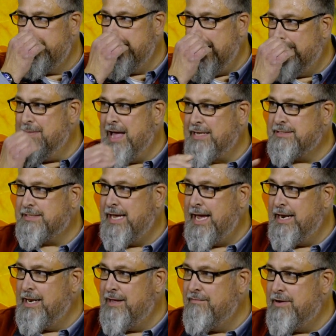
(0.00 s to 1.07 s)
Now, I'm not
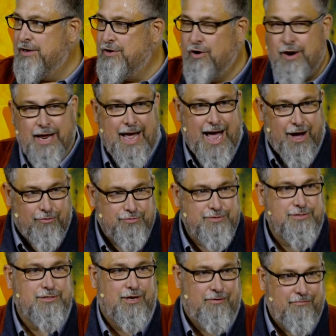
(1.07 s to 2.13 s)
saying live in a dirty
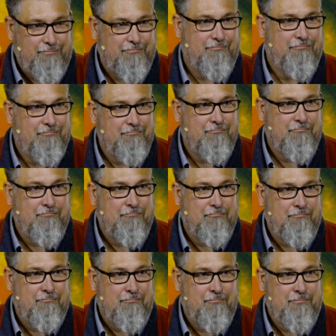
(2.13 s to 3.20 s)
house.
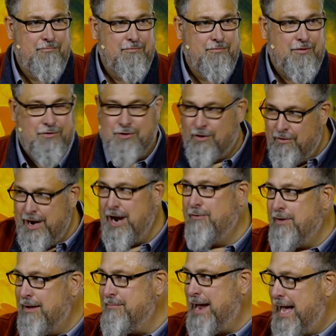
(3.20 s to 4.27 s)
So don't hear
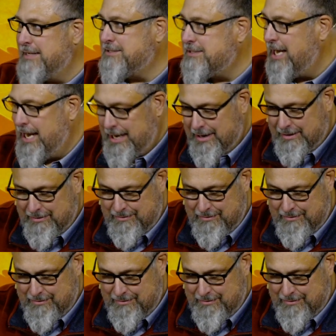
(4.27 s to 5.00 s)
what I'm not saying.